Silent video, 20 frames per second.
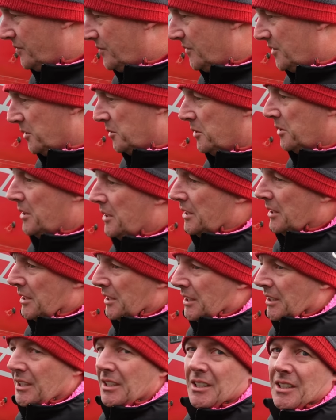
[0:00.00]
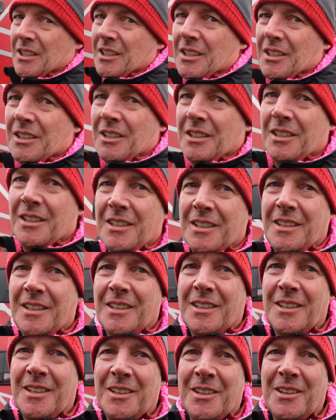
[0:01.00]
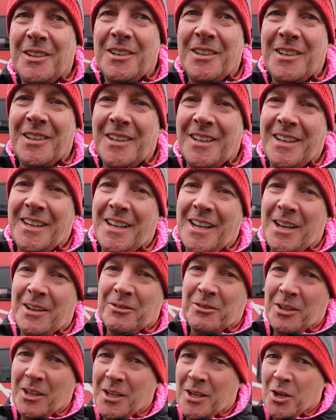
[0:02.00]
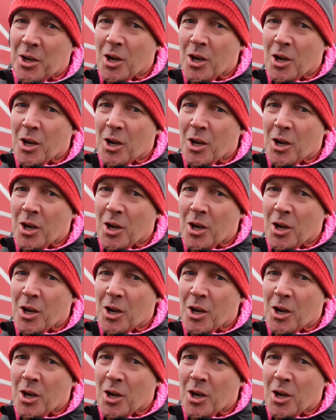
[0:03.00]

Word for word: or if you're Steve, cafe au lait. Cafe